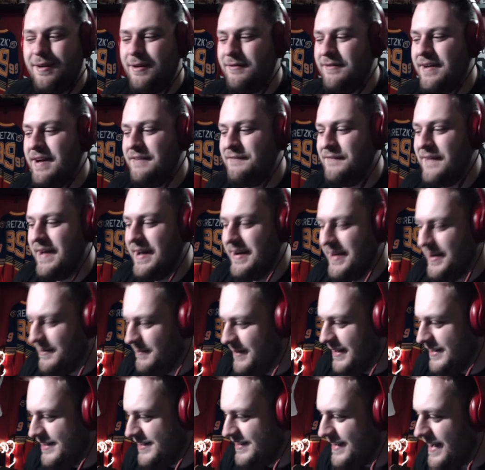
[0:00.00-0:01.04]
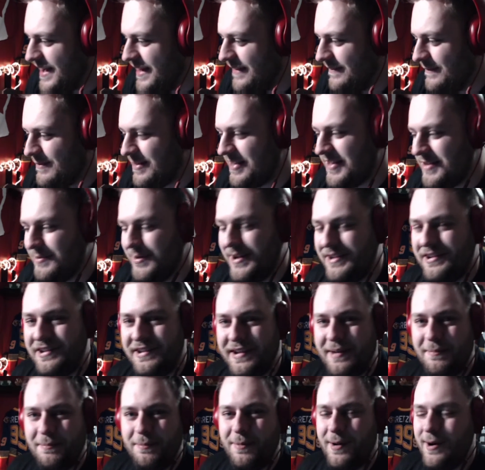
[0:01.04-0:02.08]
if I found out my child was switched
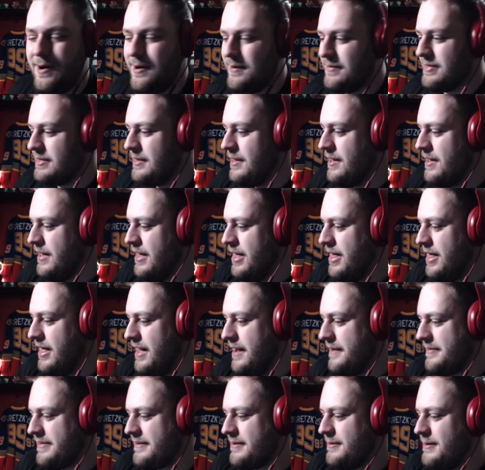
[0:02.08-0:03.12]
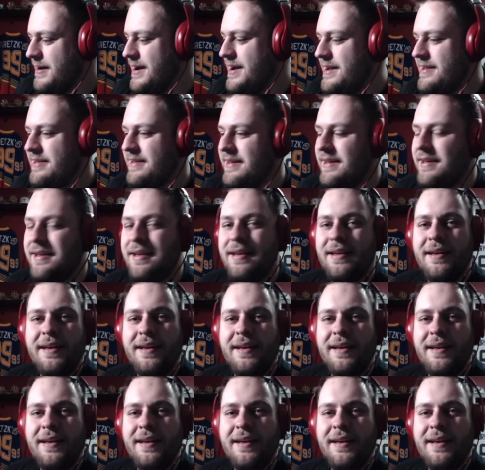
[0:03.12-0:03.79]
at birth. That's crazy.